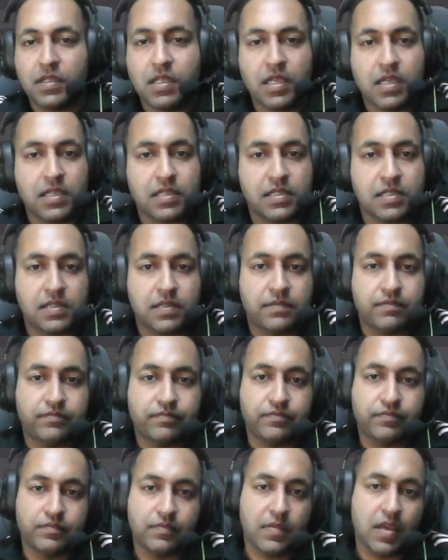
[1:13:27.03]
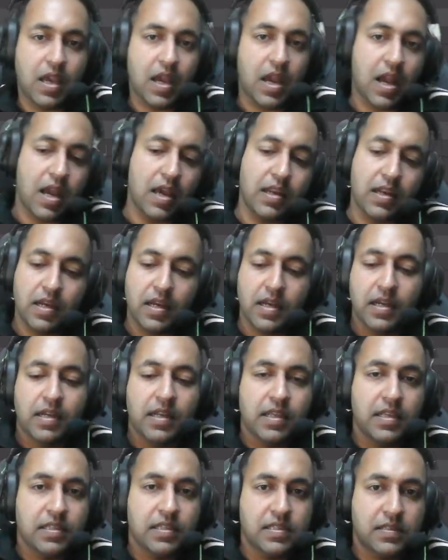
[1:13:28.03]
this, and it
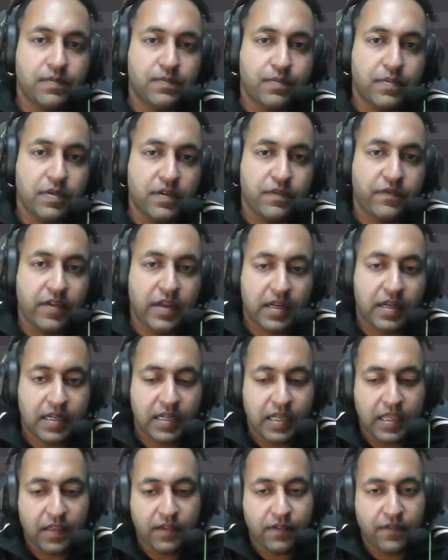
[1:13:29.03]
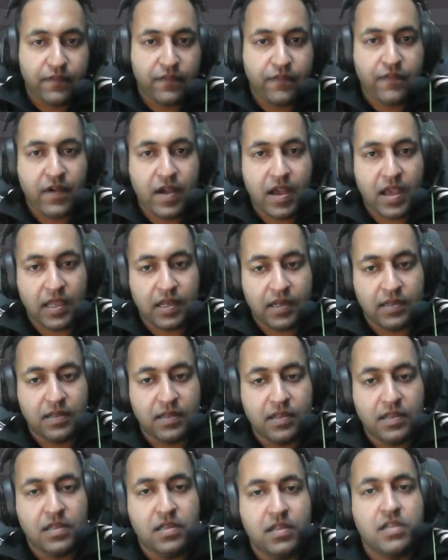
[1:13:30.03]
is perfectly fine.
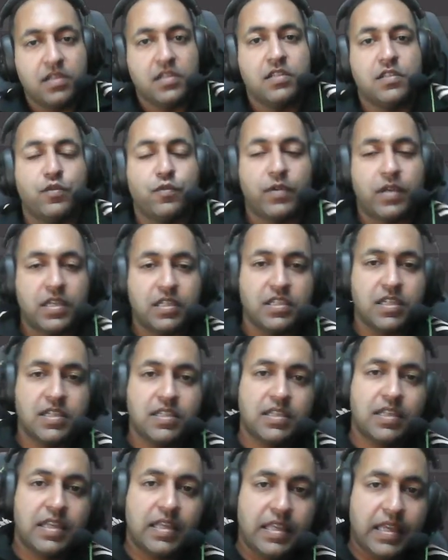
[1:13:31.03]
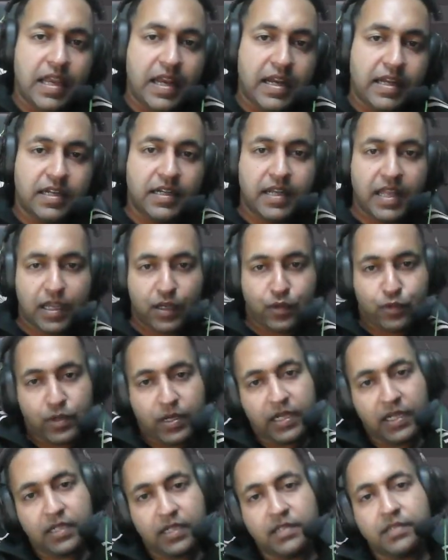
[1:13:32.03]
So we can just create a
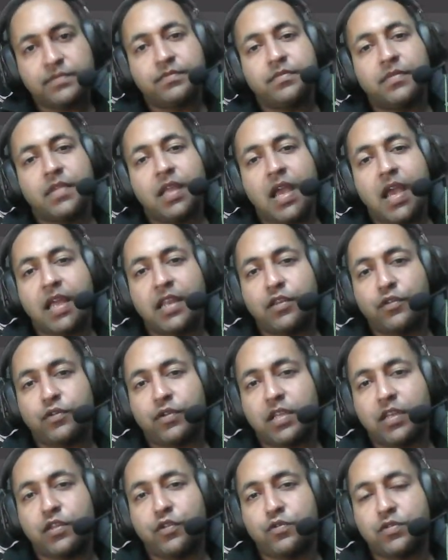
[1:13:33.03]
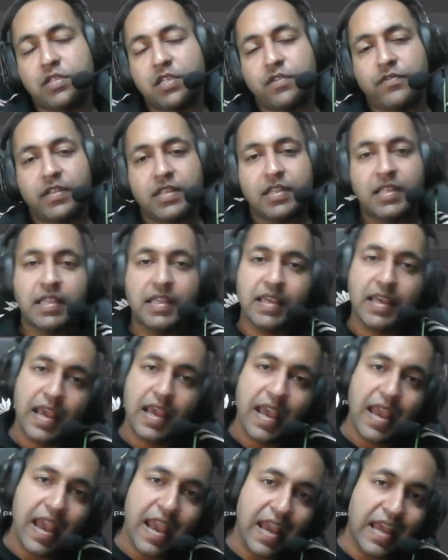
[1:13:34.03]
decorator and you can use it with
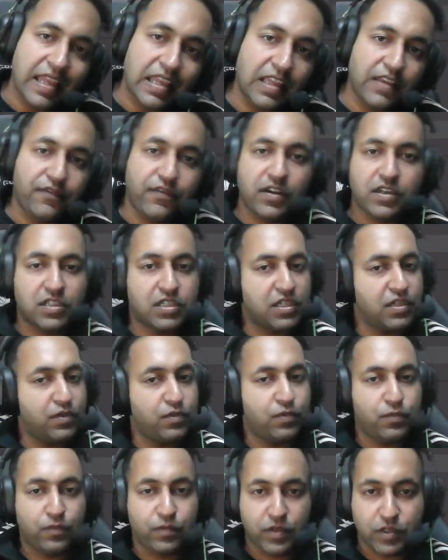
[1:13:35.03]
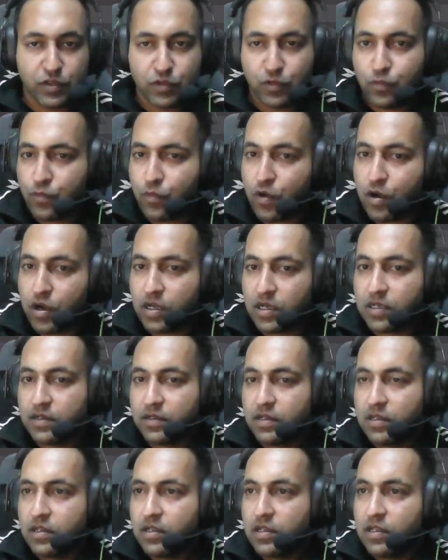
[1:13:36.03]
any function which you want.
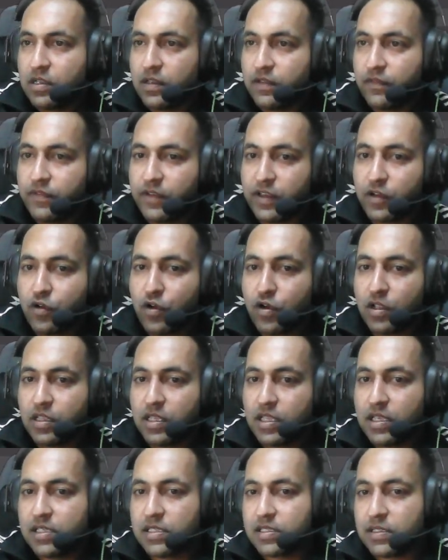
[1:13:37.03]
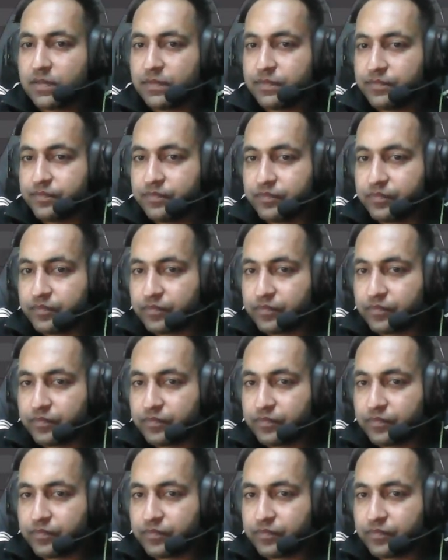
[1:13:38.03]
If we call this,